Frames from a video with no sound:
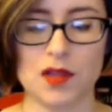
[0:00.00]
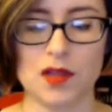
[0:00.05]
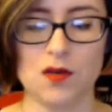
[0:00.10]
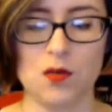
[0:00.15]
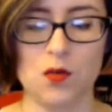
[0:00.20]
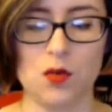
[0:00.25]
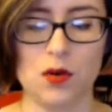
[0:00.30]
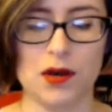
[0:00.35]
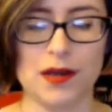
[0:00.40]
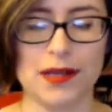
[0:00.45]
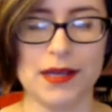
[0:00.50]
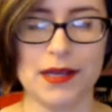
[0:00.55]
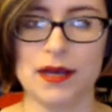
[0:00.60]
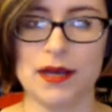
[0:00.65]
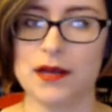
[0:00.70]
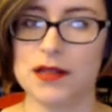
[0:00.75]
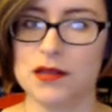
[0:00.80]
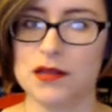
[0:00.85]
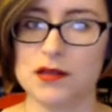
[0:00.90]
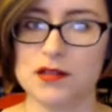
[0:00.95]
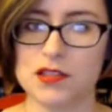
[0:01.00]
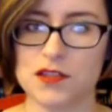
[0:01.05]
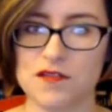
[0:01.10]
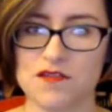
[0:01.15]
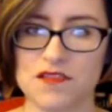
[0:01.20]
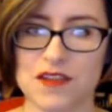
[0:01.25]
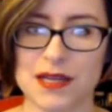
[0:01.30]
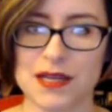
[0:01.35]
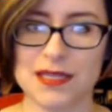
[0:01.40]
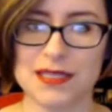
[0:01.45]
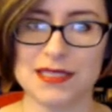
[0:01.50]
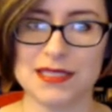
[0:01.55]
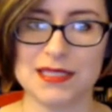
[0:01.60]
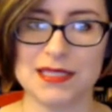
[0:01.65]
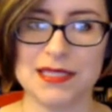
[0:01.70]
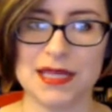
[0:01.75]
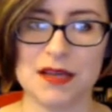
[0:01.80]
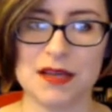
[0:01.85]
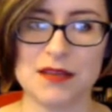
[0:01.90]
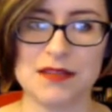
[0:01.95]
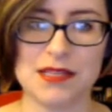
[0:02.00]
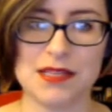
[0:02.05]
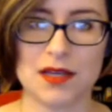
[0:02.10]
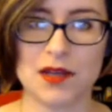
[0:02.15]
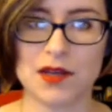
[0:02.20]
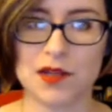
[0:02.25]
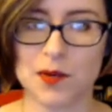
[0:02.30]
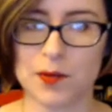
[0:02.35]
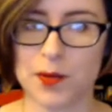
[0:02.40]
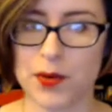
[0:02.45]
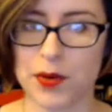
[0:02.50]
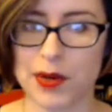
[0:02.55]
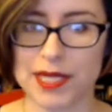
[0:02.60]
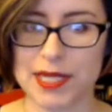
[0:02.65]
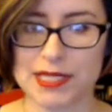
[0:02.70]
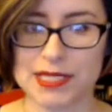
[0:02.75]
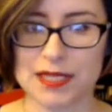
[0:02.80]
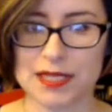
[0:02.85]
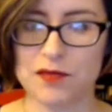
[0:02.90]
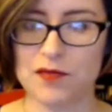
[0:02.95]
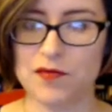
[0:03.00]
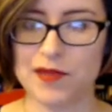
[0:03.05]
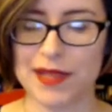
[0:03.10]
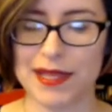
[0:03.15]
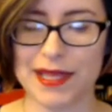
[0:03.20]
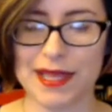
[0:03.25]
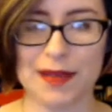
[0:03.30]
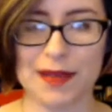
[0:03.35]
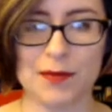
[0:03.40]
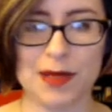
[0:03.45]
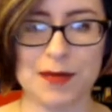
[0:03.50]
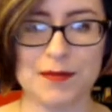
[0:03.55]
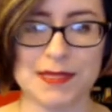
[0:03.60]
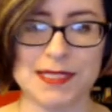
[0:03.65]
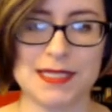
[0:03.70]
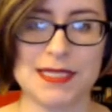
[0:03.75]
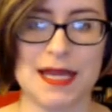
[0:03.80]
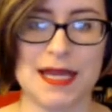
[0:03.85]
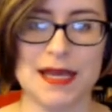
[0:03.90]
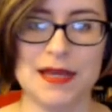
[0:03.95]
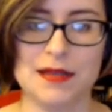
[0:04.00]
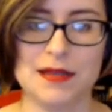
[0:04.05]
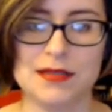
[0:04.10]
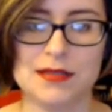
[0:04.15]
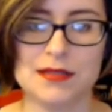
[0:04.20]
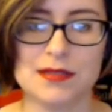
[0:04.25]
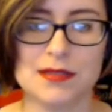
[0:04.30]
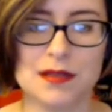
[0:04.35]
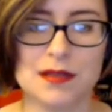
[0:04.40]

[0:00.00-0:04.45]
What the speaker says: working on those fine details like all the points and filling in my mistakes.